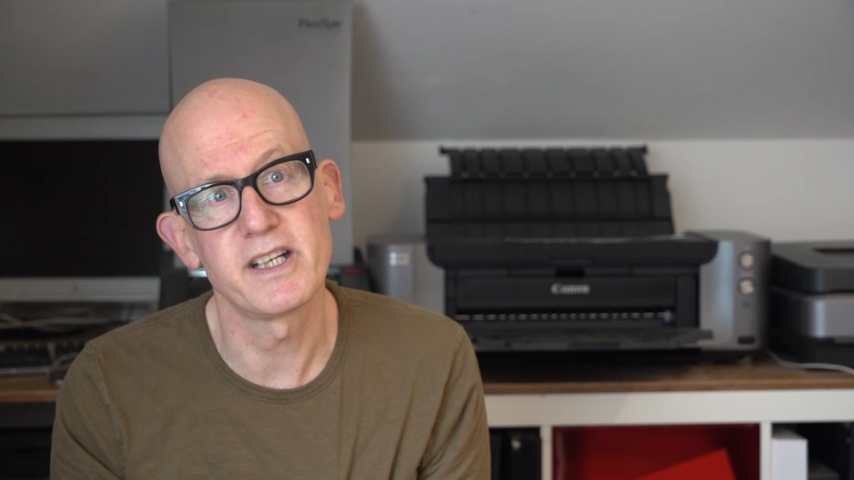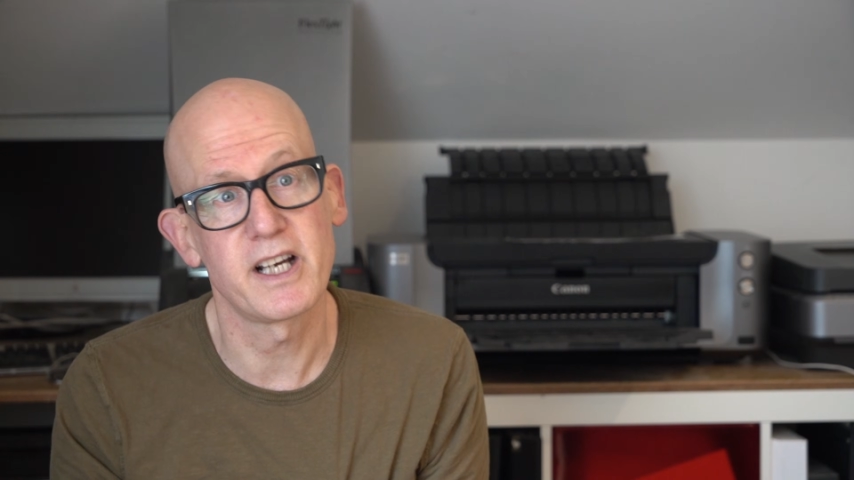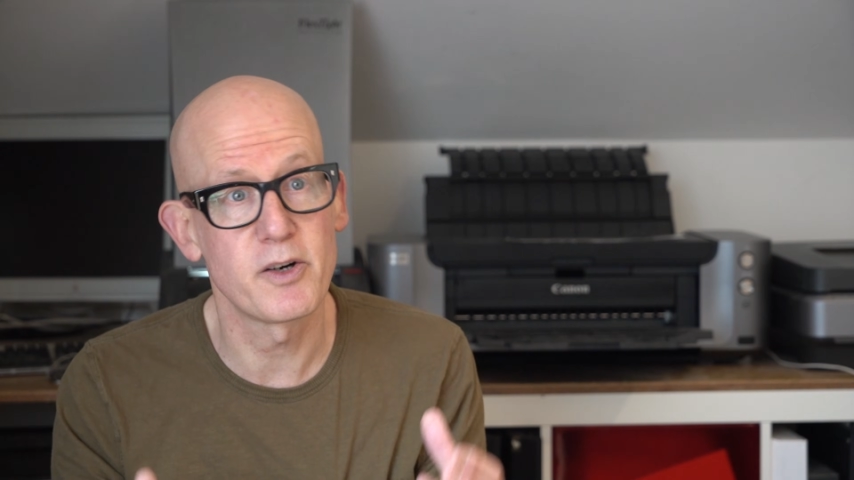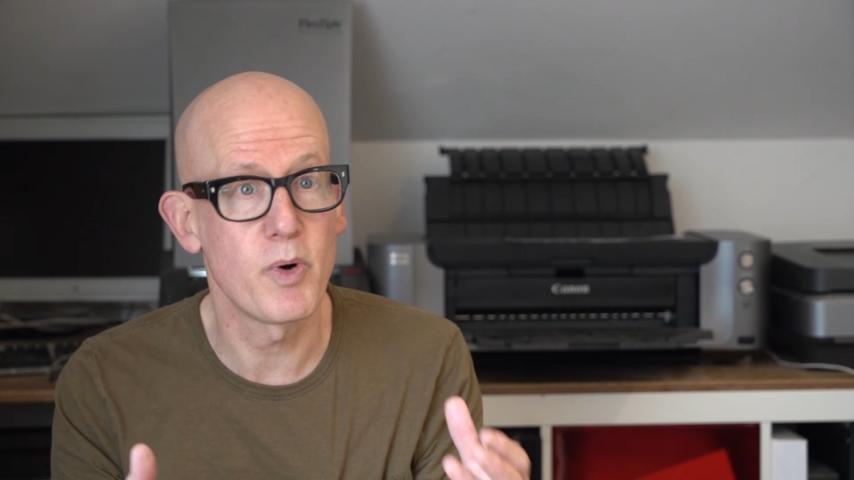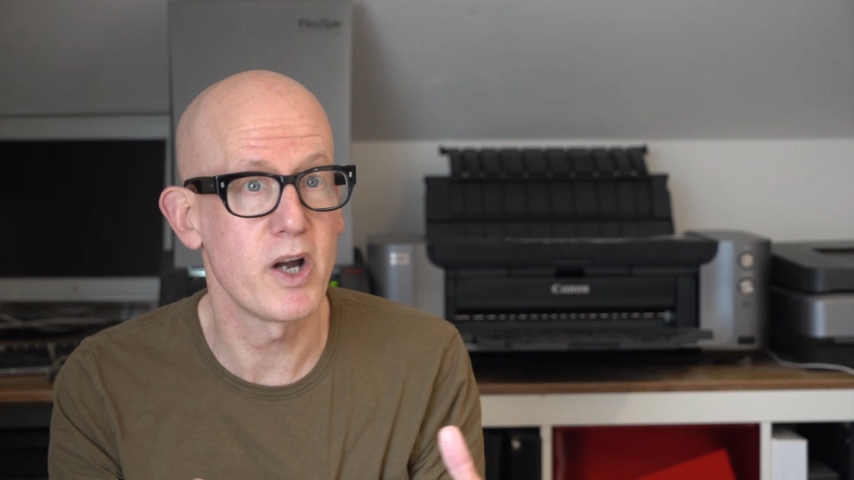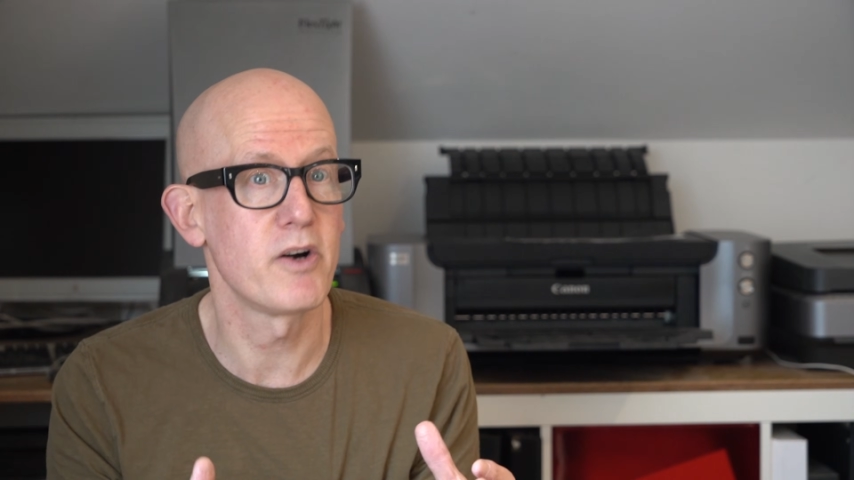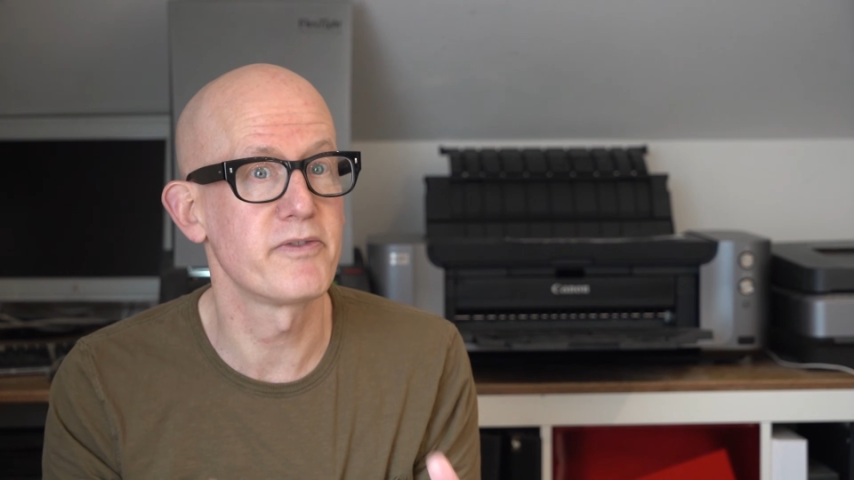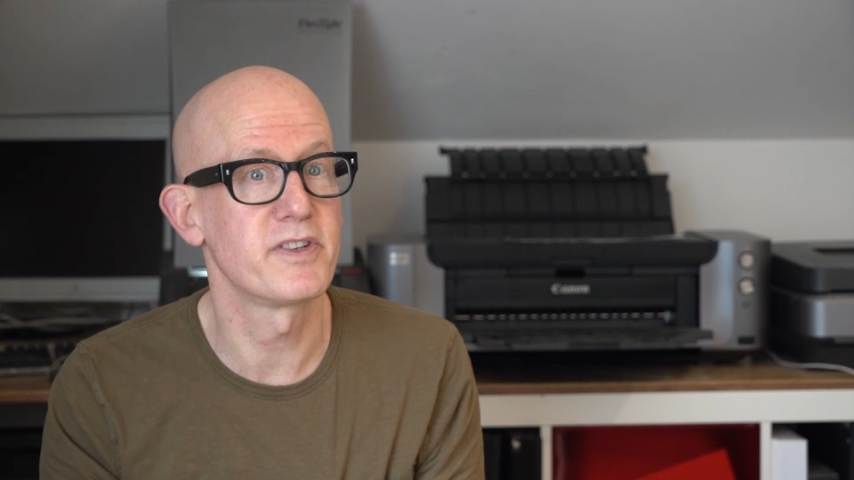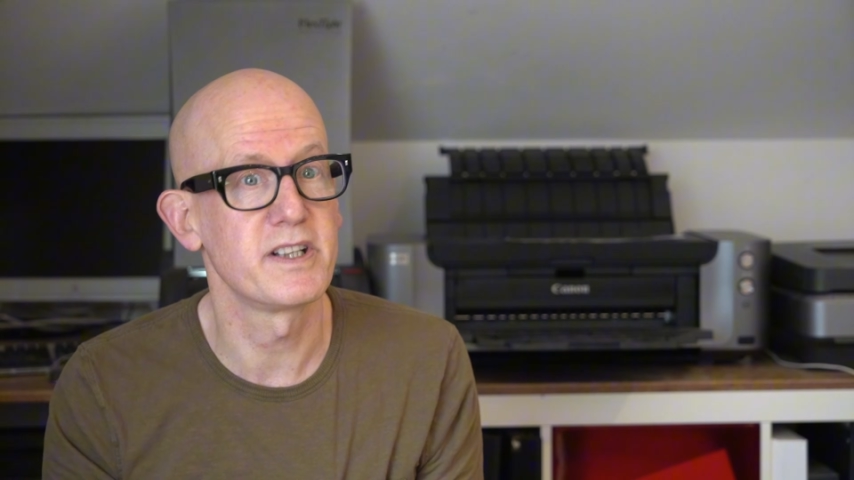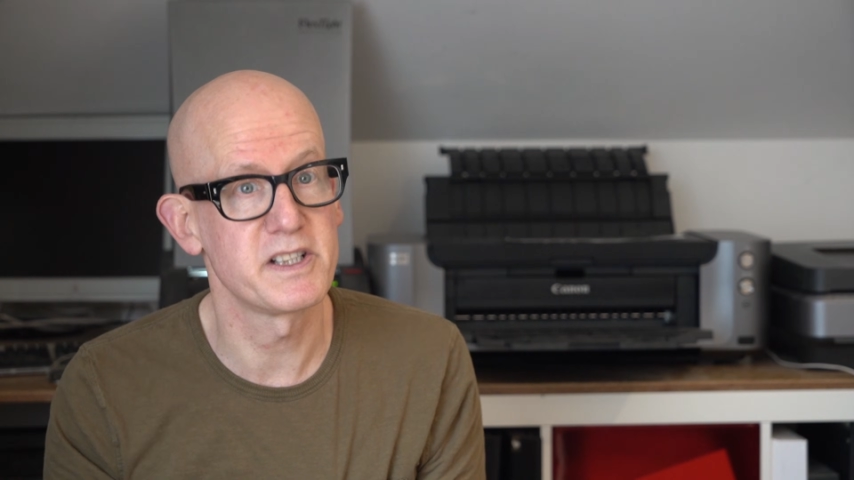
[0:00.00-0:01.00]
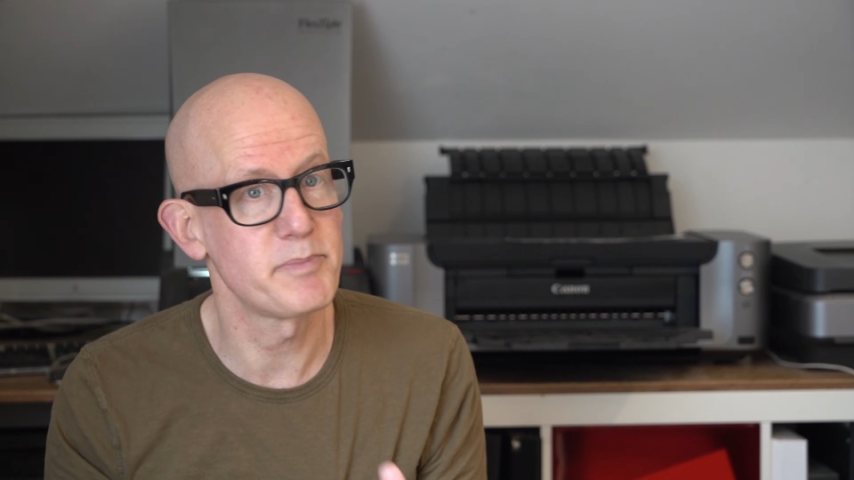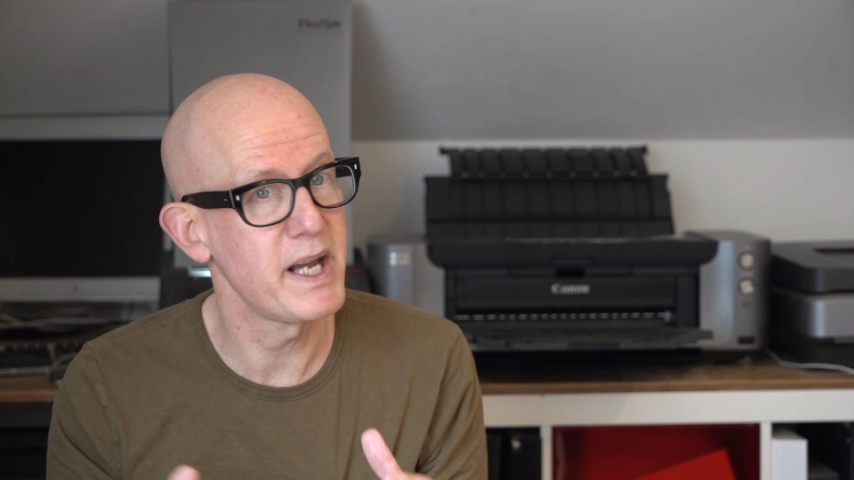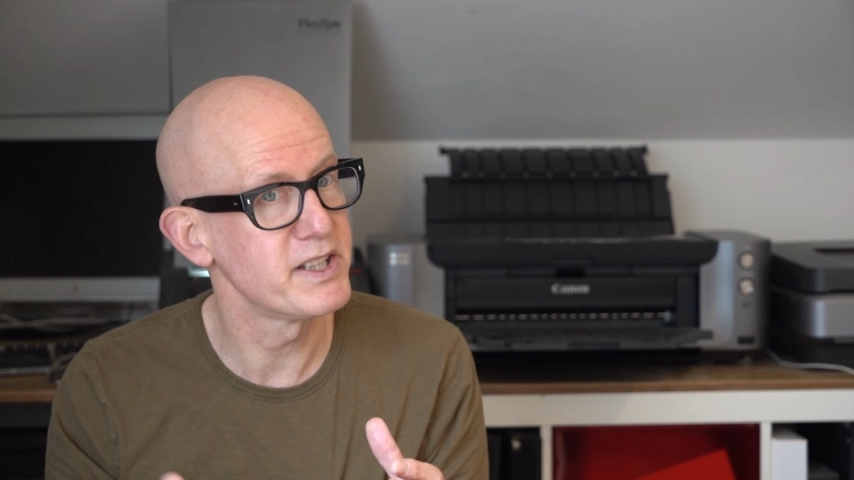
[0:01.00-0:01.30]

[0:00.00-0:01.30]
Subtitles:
and quite often it's better